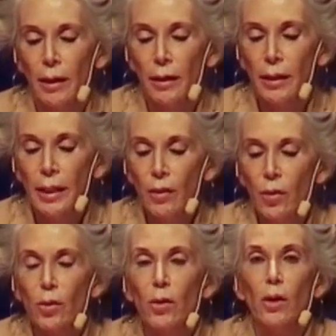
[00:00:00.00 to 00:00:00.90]

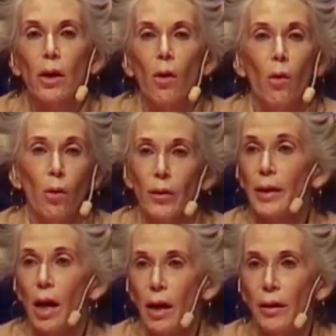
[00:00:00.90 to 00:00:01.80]
Neither or
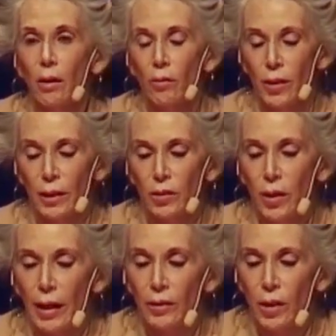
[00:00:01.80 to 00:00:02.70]
none of these
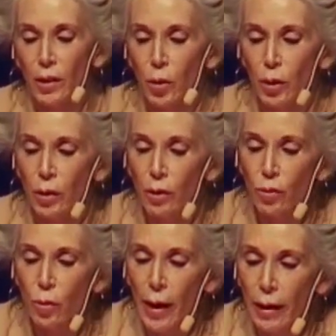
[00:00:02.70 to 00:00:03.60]
has a good
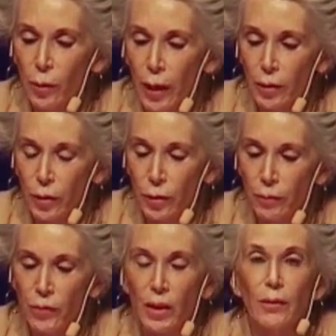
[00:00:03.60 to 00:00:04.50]
track record,
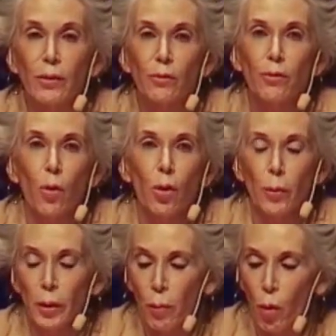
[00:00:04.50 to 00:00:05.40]
even for
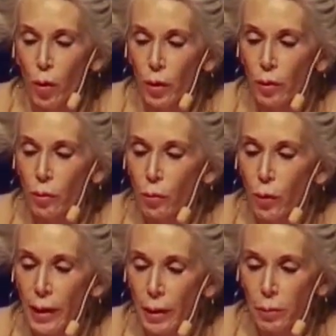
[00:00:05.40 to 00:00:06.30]
reported
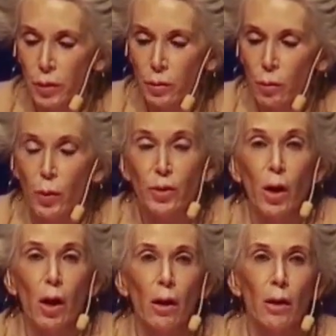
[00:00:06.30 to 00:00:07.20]
rapes, which
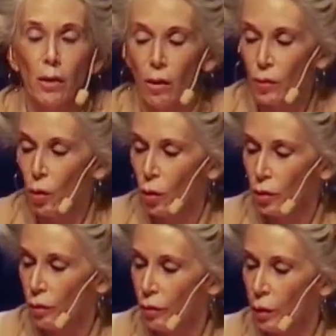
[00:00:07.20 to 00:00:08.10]
are, of
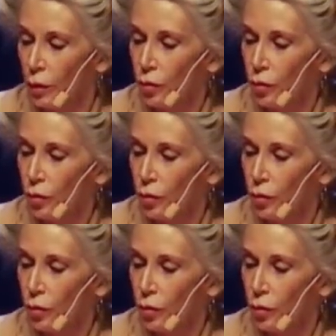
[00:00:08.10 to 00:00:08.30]
course, a very